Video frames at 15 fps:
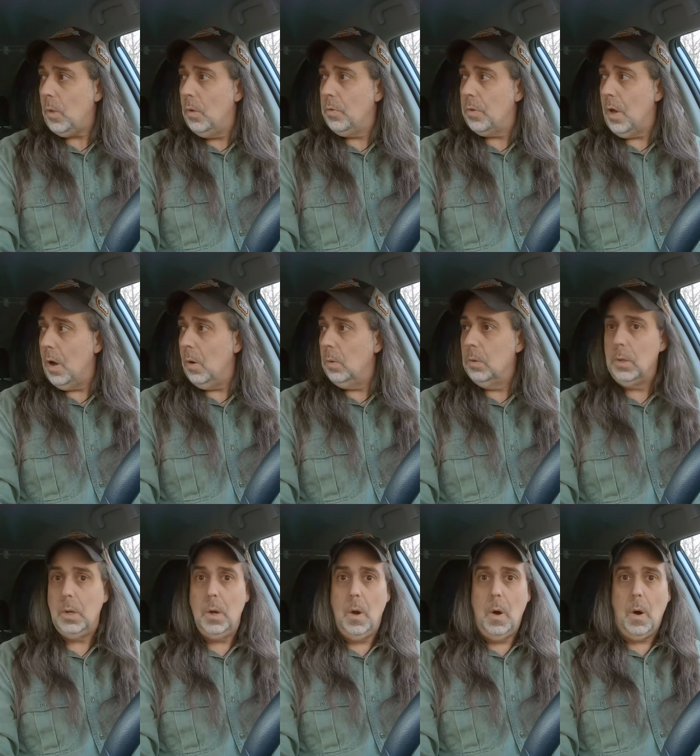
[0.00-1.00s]
So,
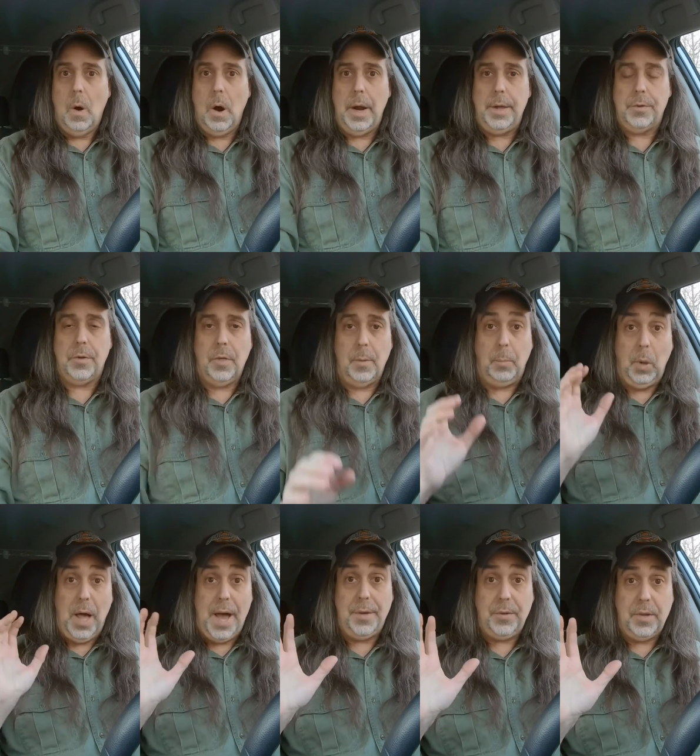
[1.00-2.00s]
all right, so the
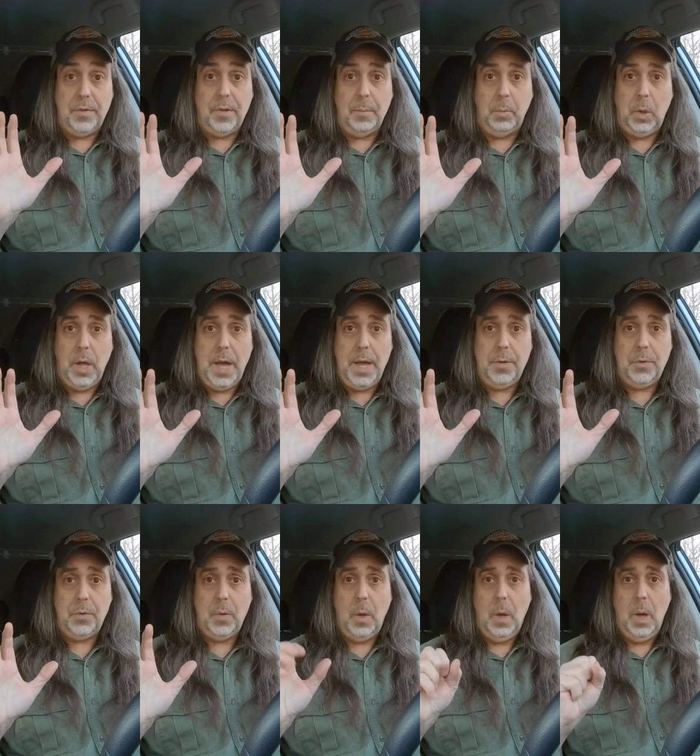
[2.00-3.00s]
plastic is in
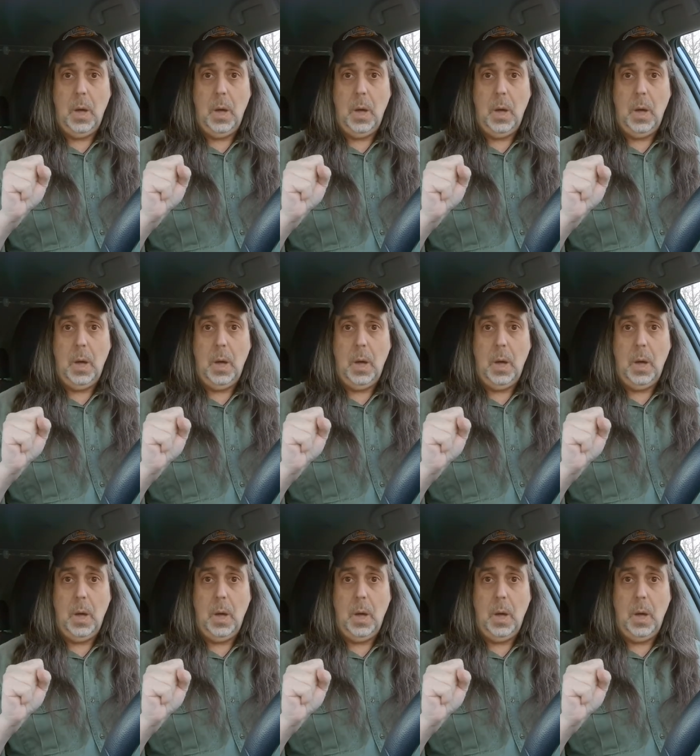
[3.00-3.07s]
place.